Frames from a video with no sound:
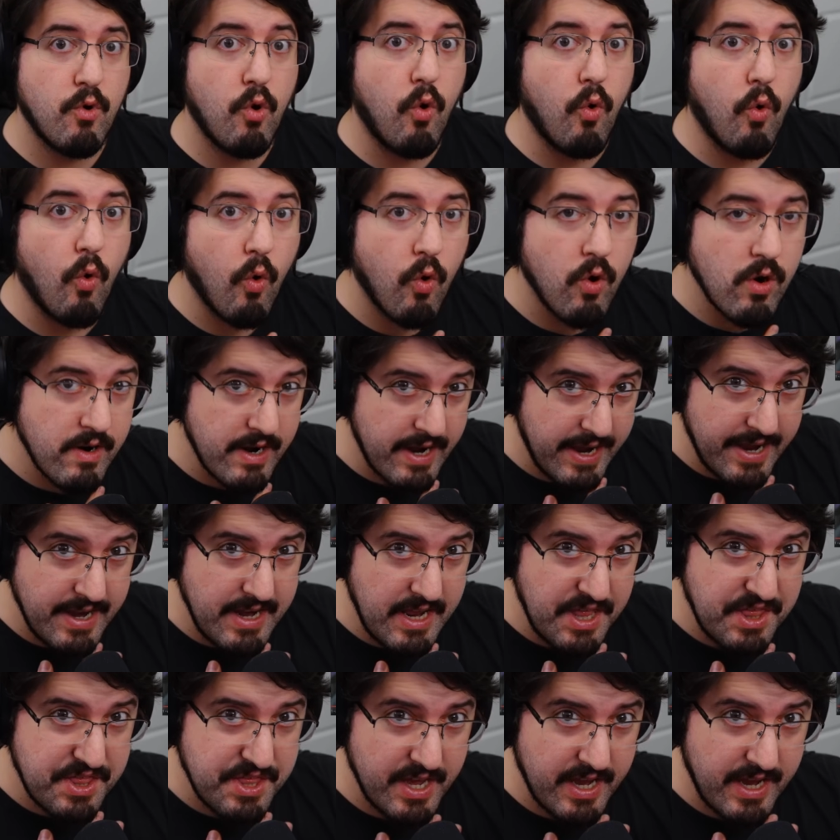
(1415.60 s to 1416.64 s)
or
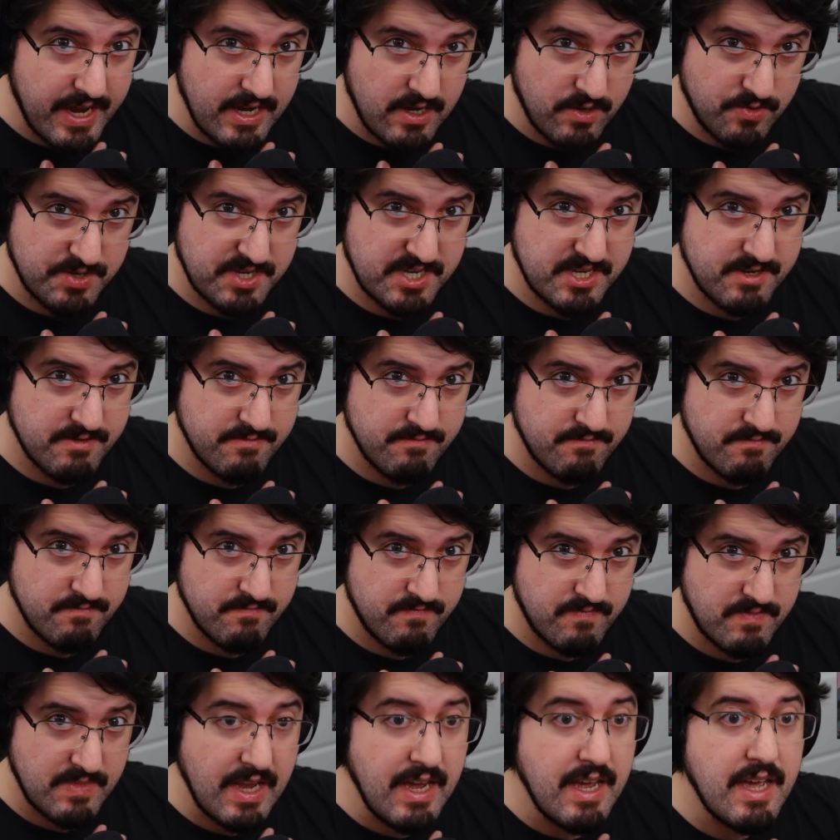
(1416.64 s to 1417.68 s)
anything else.
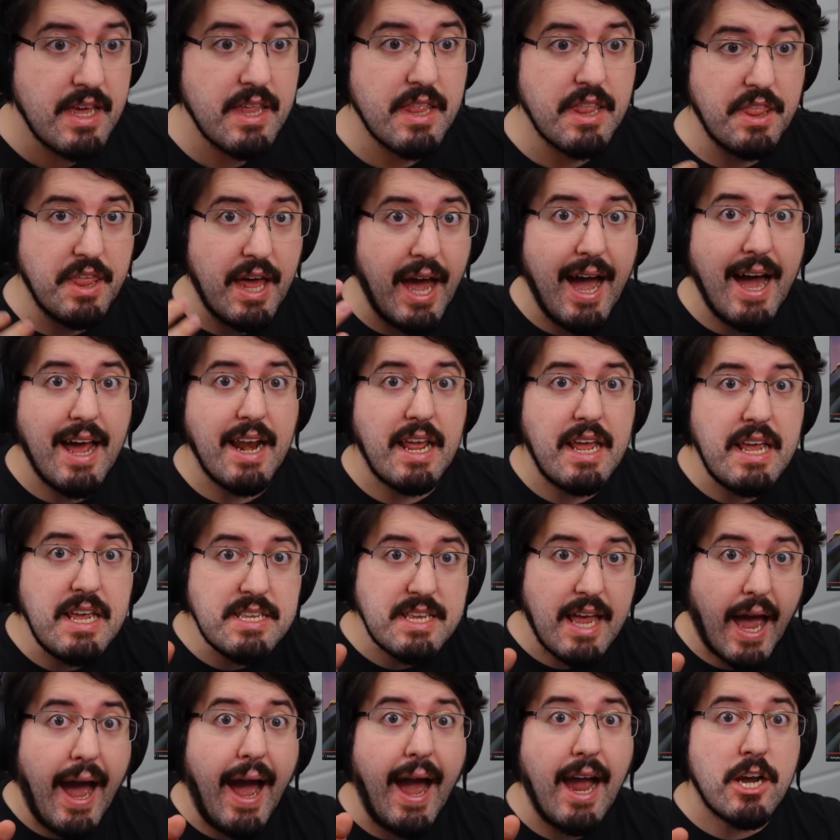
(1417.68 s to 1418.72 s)
That
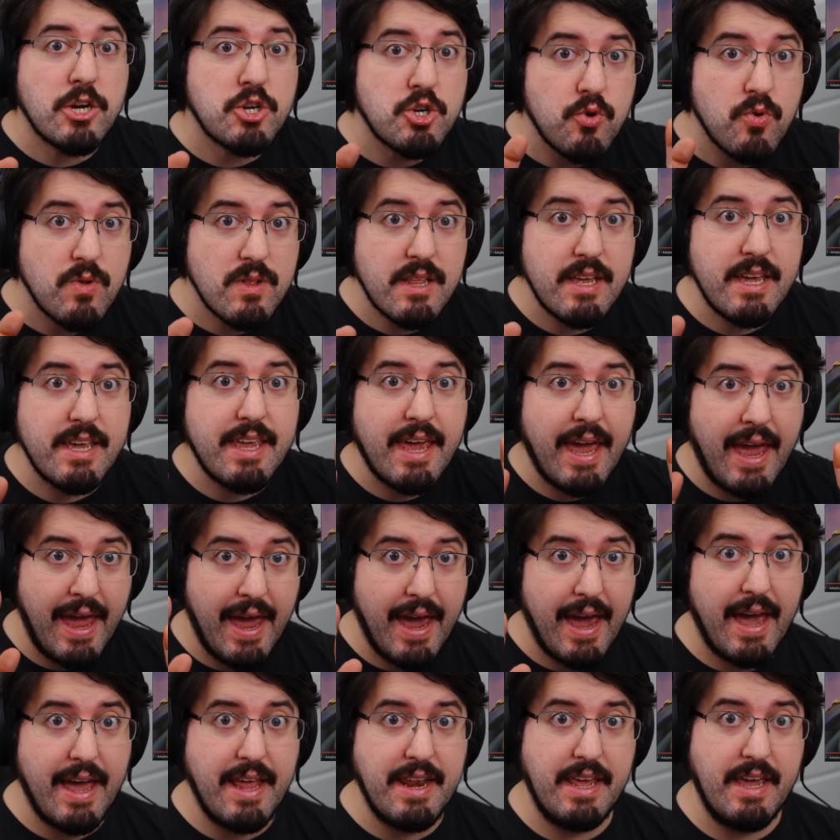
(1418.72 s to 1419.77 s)
is actually
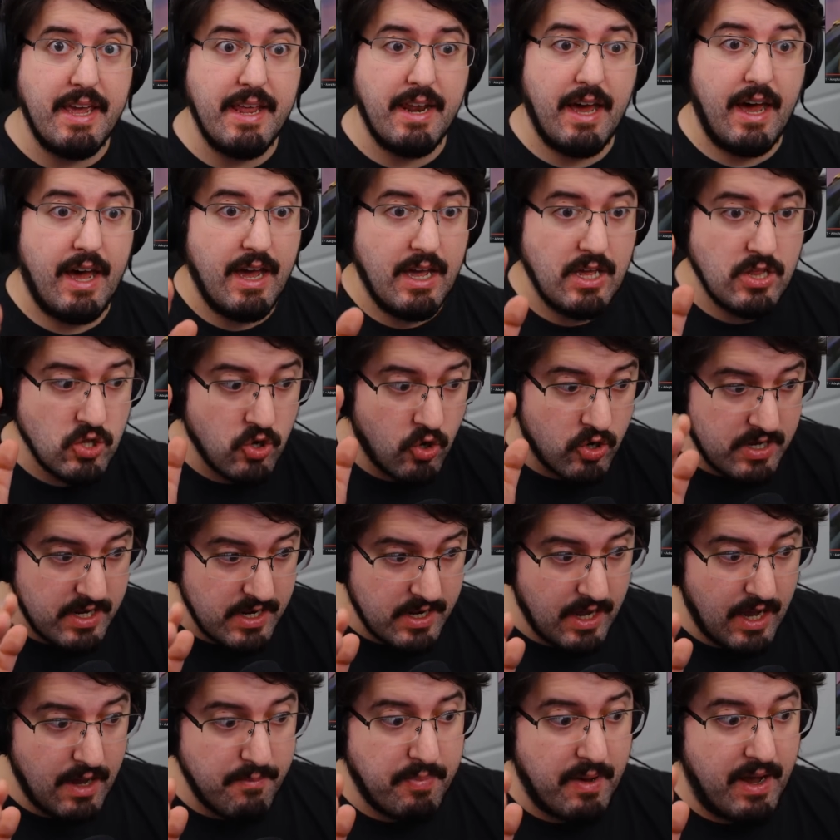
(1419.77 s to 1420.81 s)
canon. I looked it
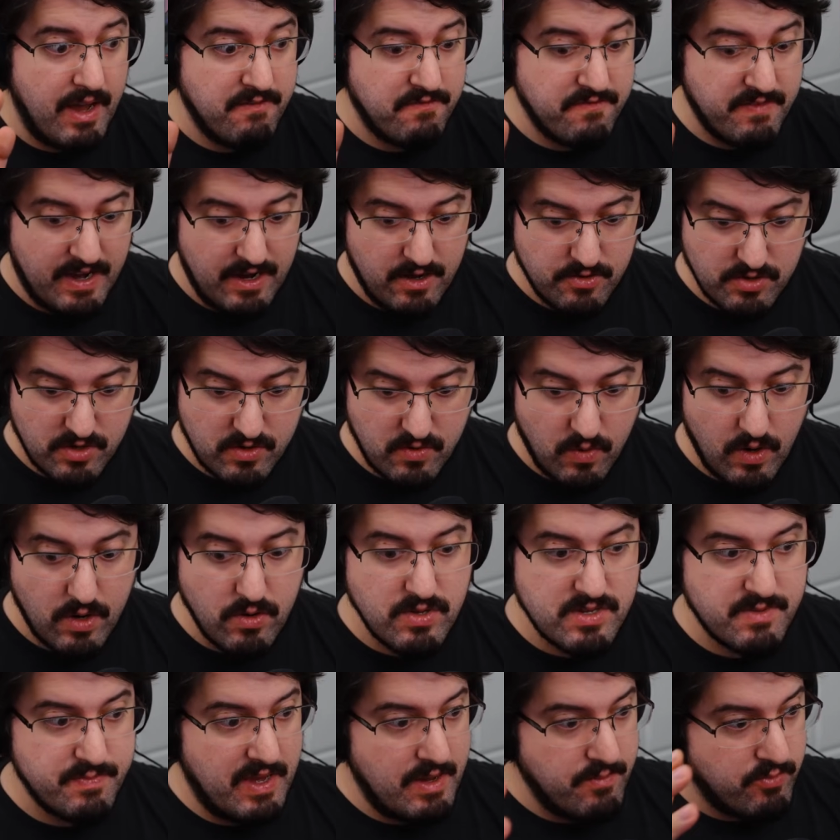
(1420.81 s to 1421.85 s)
up. I found the
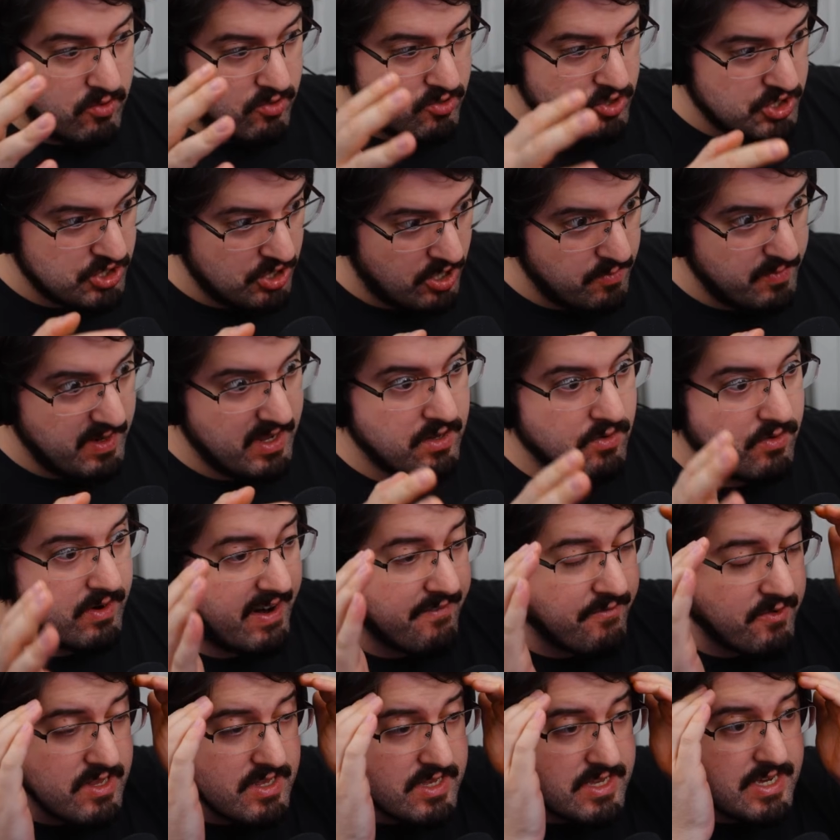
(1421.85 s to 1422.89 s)
quotes. People showed me the
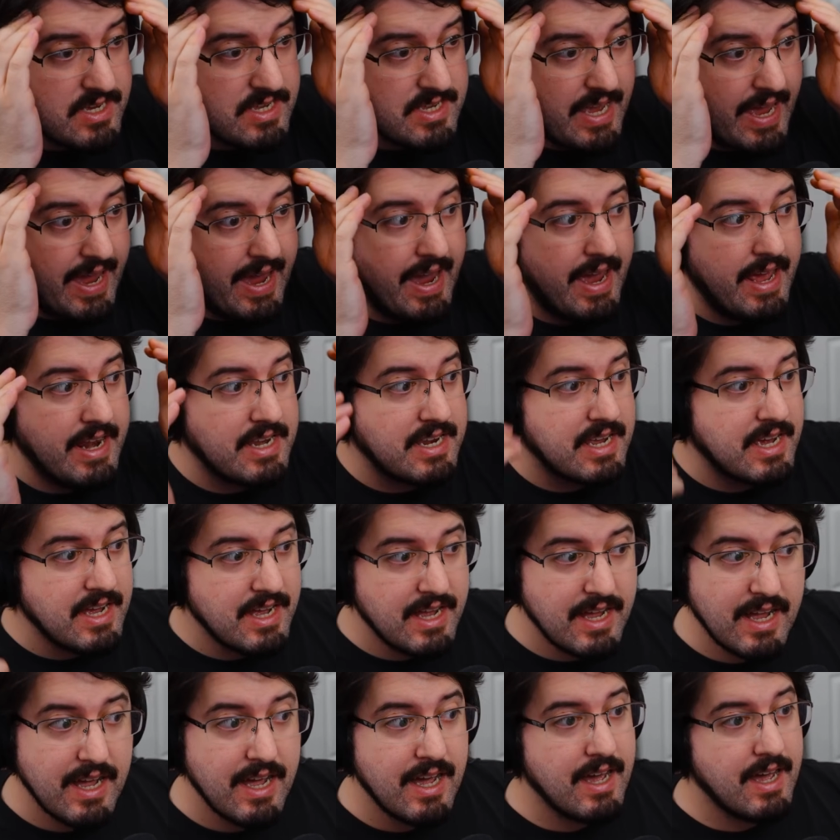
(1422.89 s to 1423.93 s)
references, and
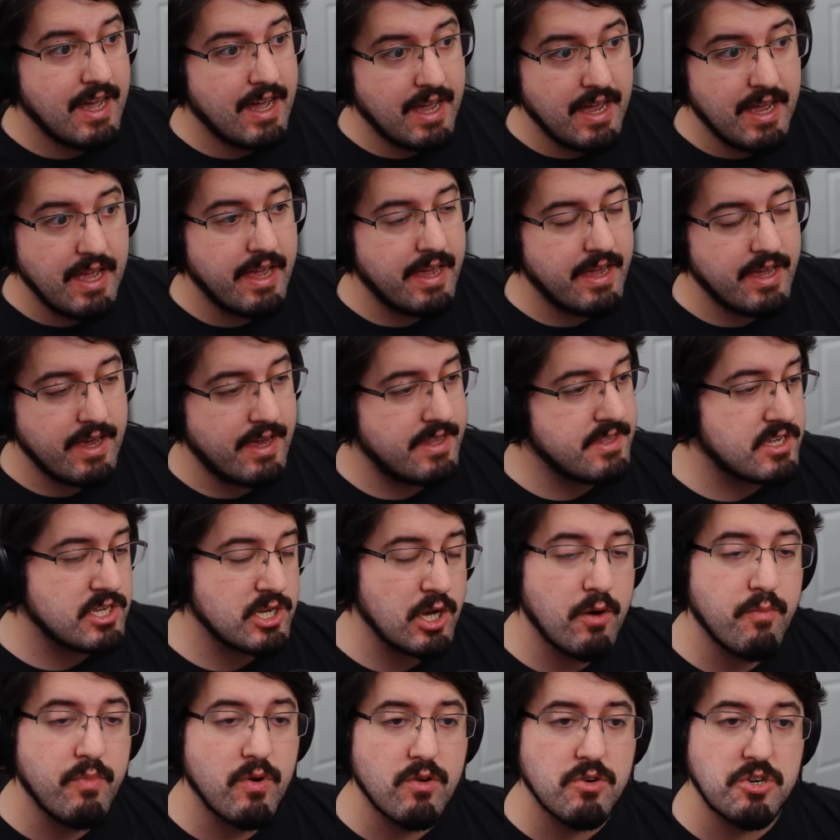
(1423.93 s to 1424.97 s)
it's
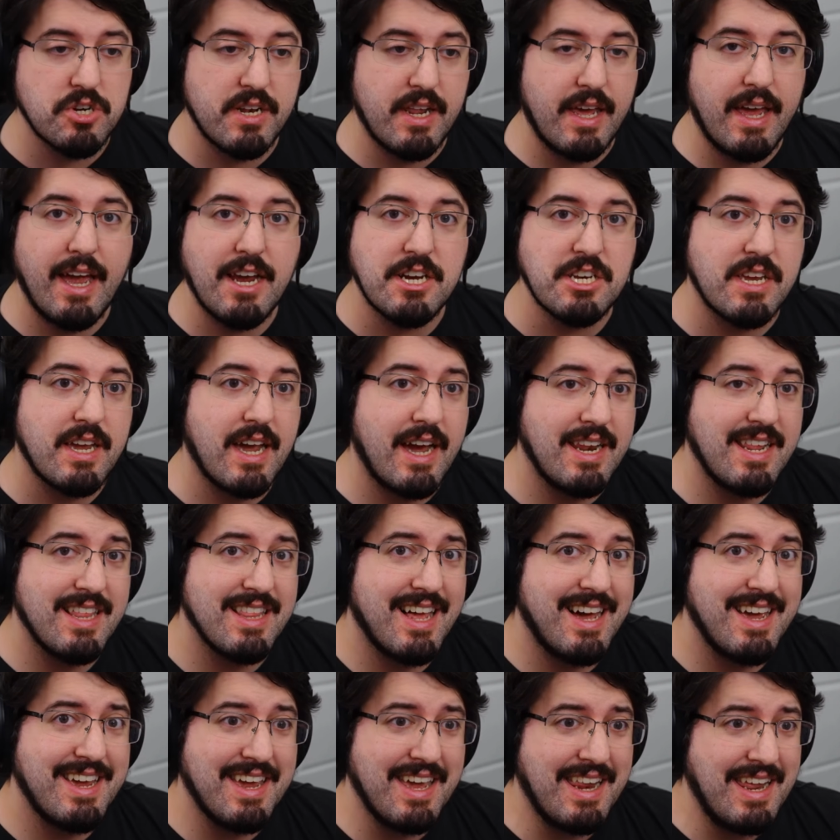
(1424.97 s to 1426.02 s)
so bullshit. I actually kind
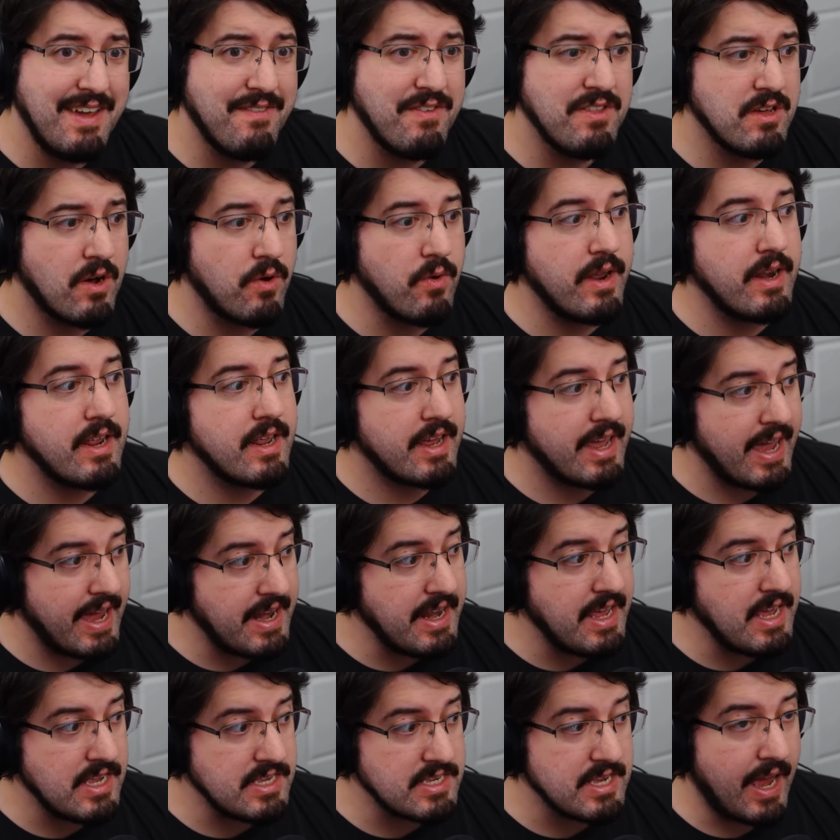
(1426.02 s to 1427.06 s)
of like it, even though it,
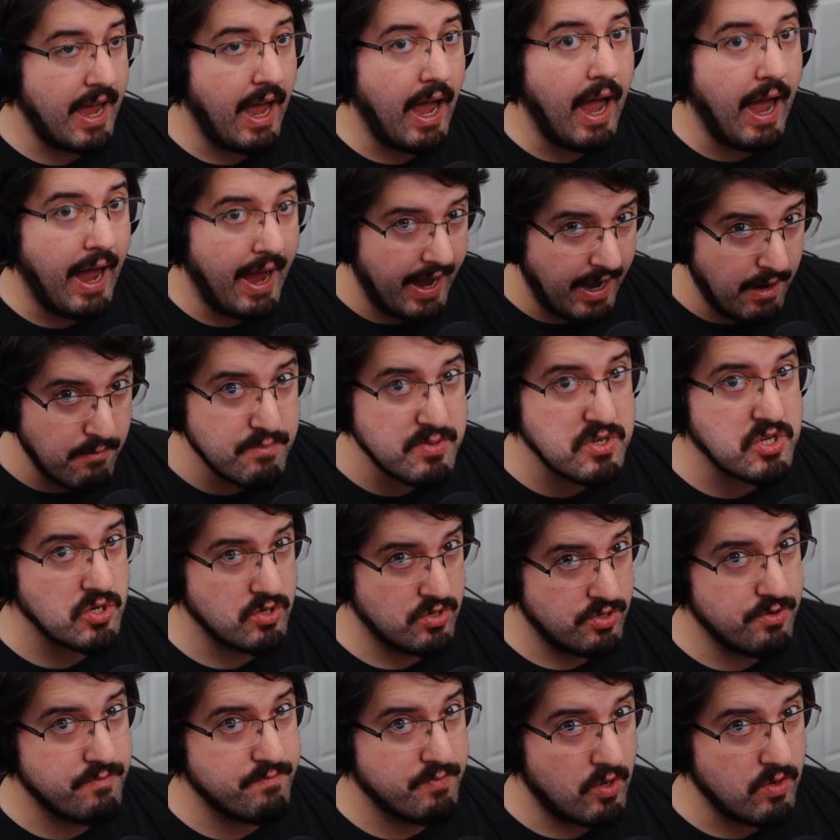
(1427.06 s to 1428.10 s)
again, is
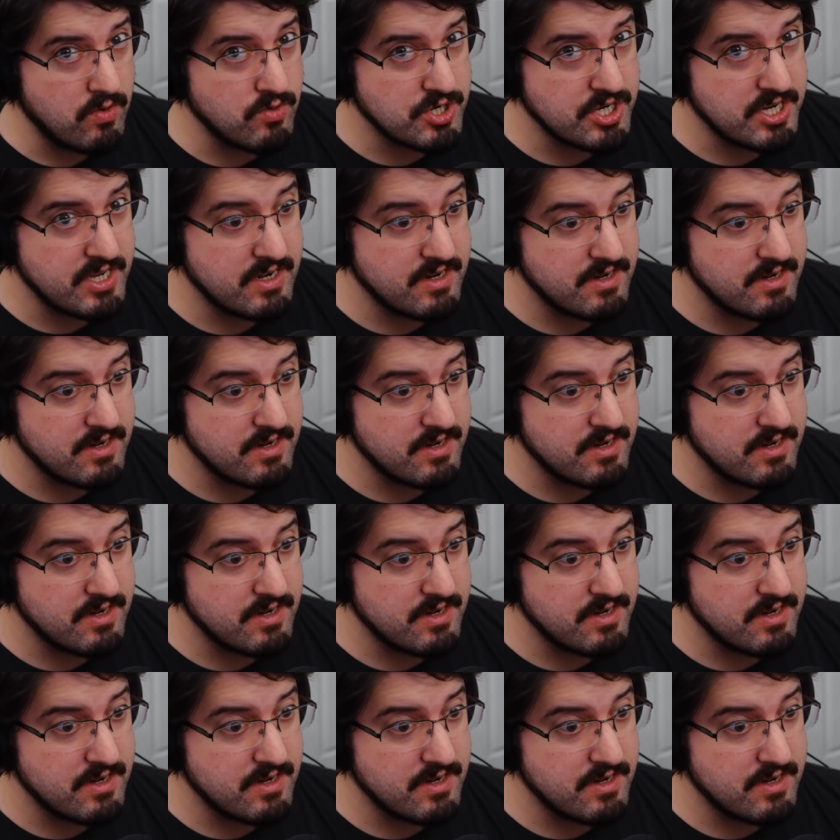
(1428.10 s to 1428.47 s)
absolute bullshit.